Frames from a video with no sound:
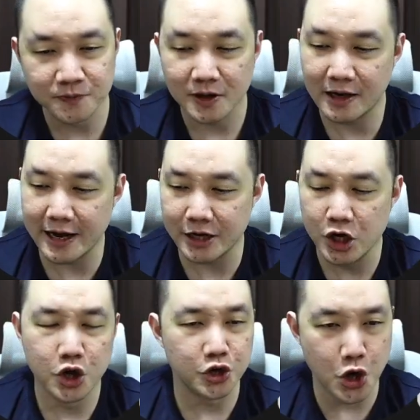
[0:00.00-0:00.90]
like
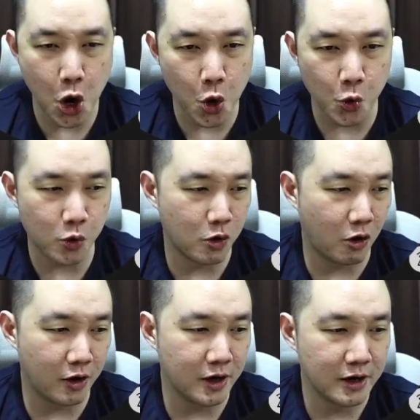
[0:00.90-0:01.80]
no,
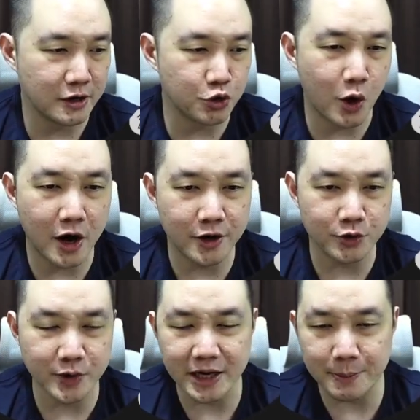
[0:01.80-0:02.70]
or you are
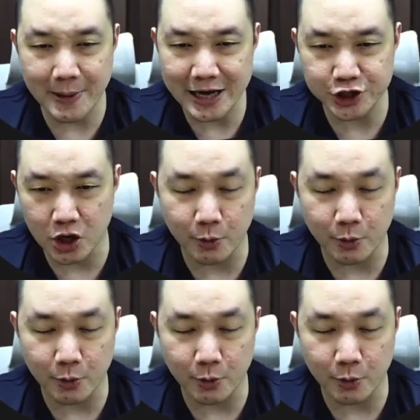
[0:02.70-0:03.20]
doing it a bad job,